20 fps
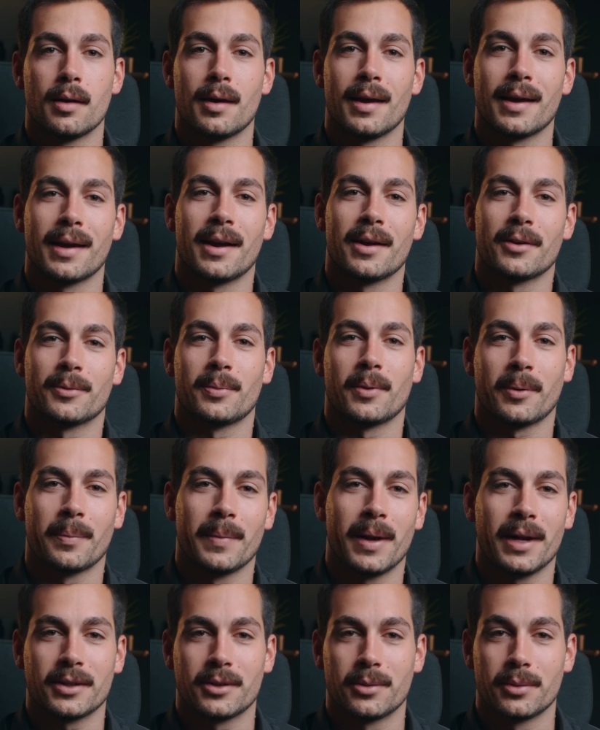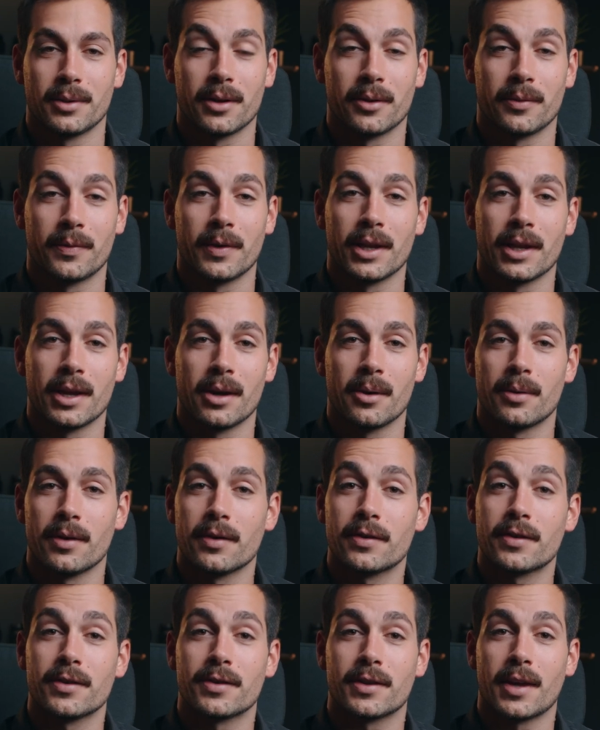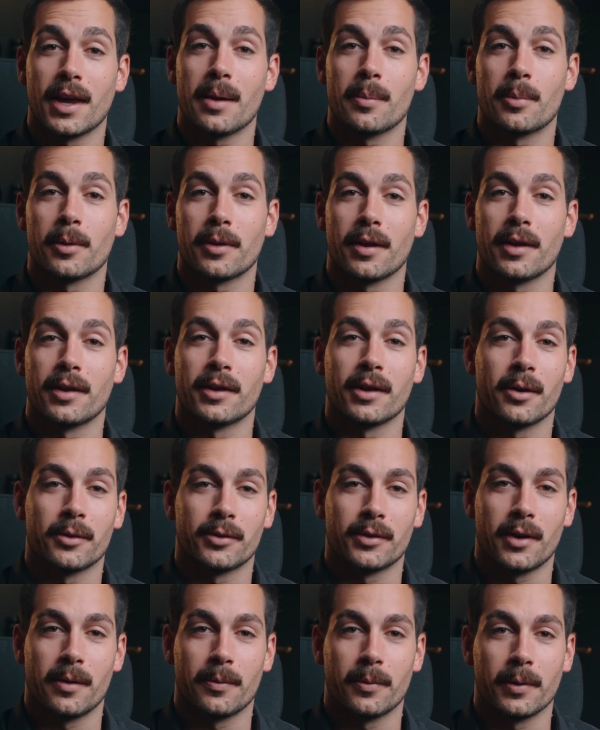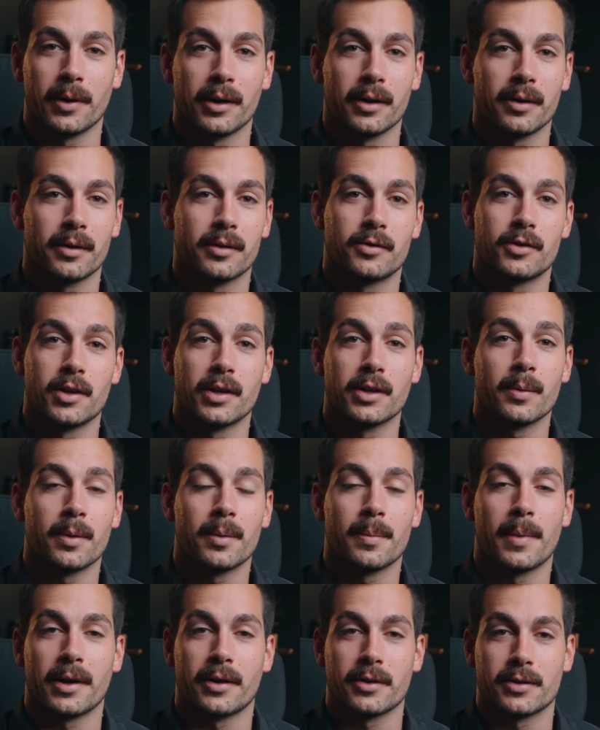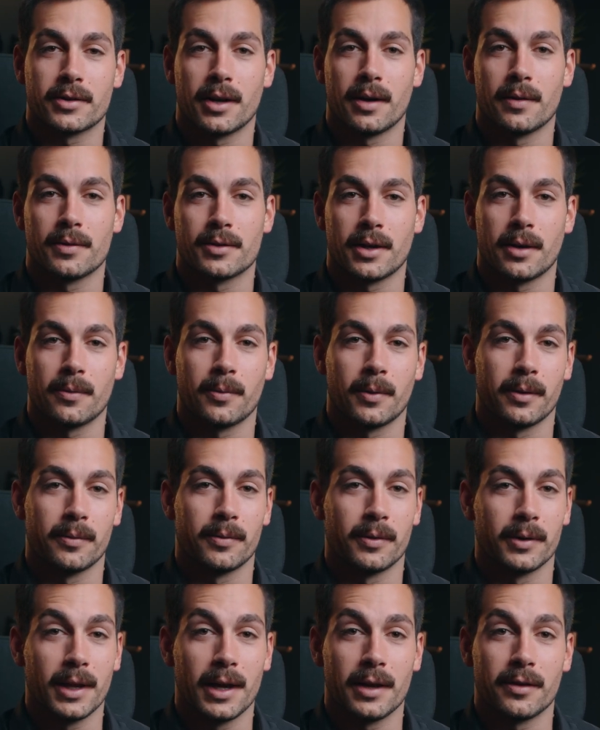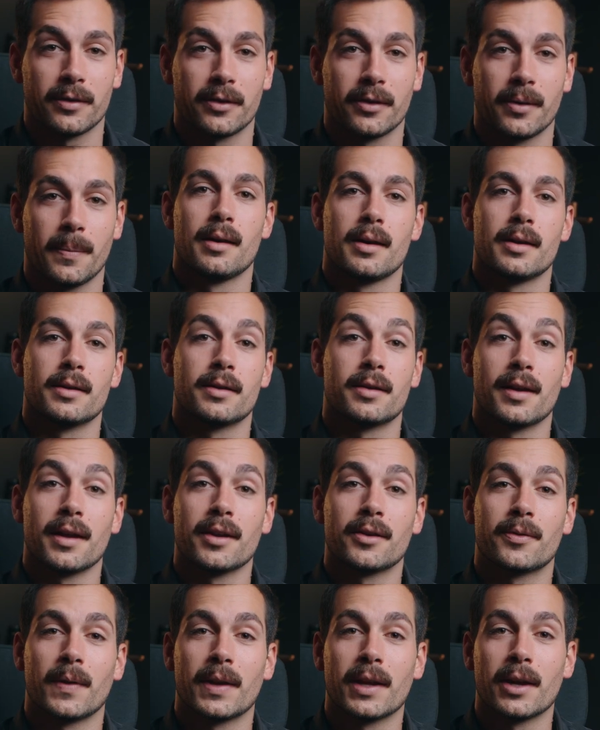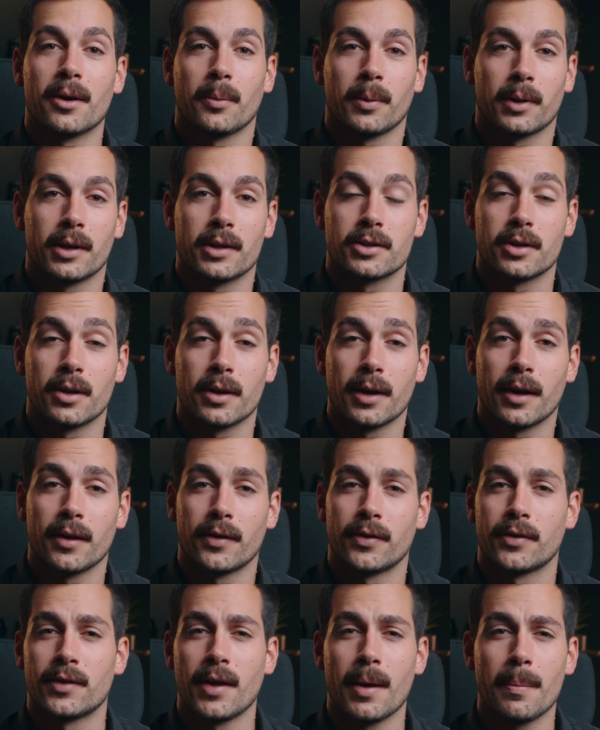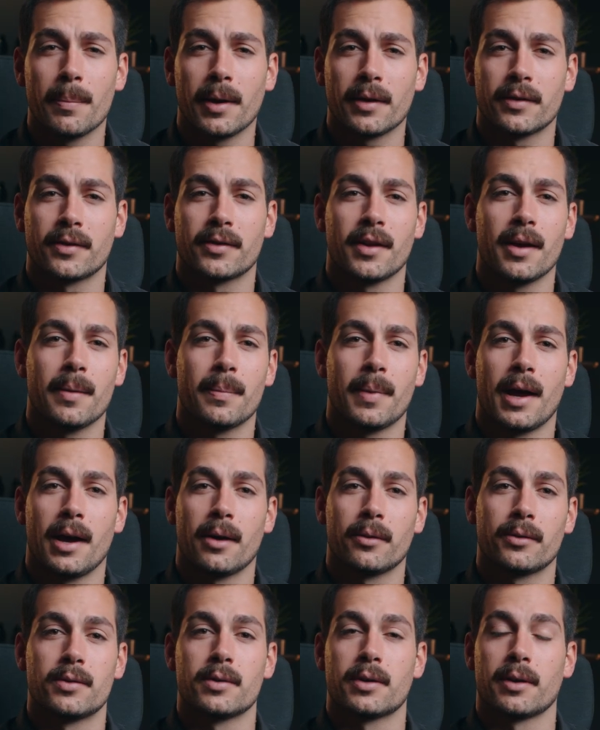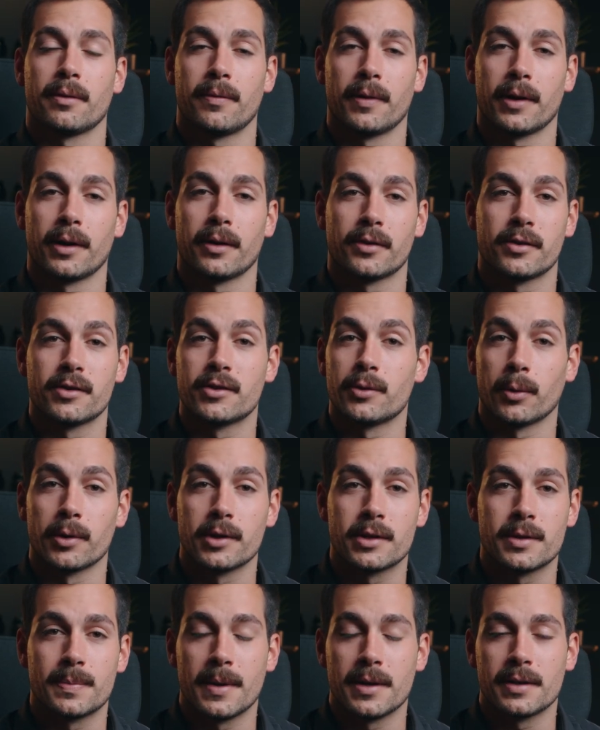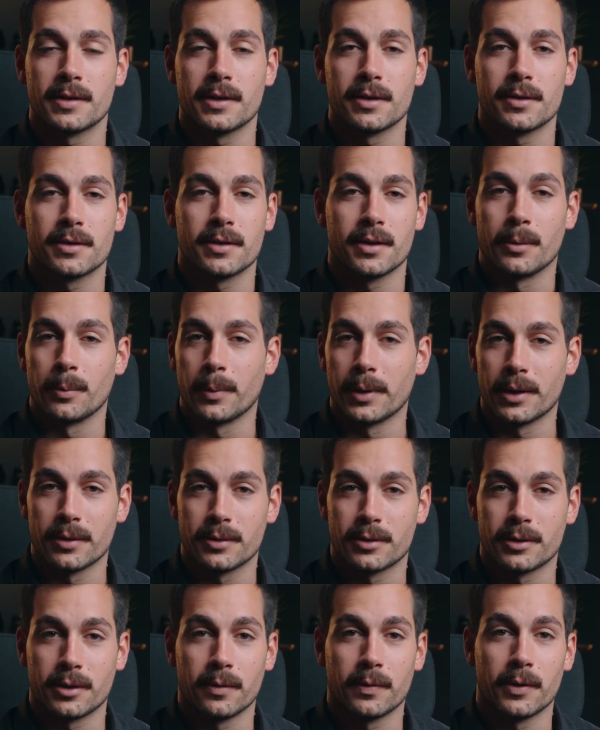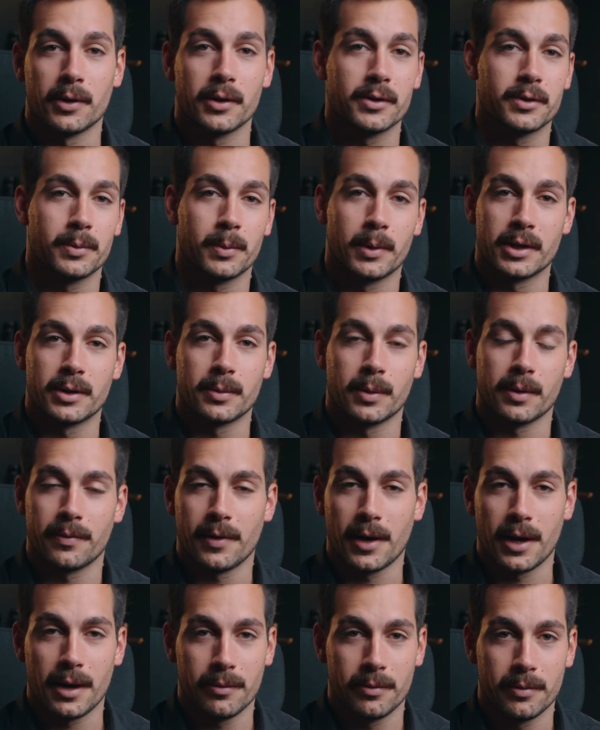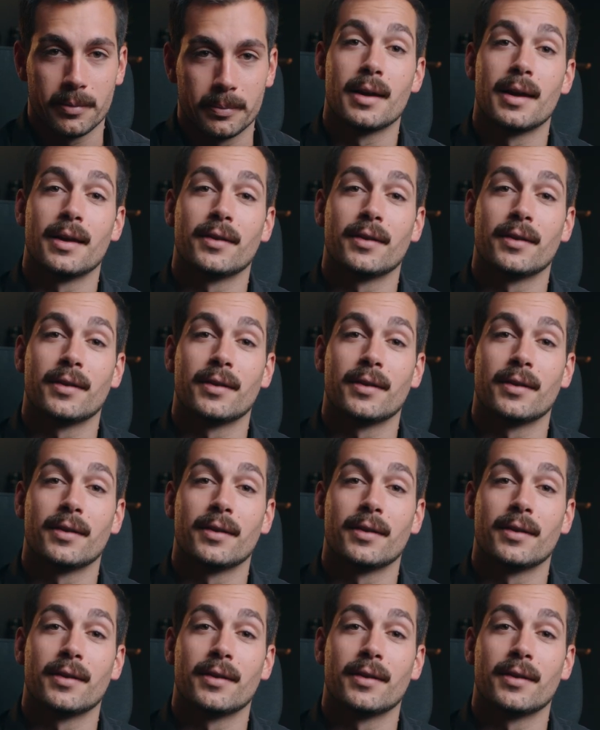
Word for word: Hey guys, welcome back to another video. This is Gabe with Indigo Software, genuine Microsoft software for less. In today's video, we're going to show you guys step-by-step how to configure storage spaces in Windows Server twenty twenty-five.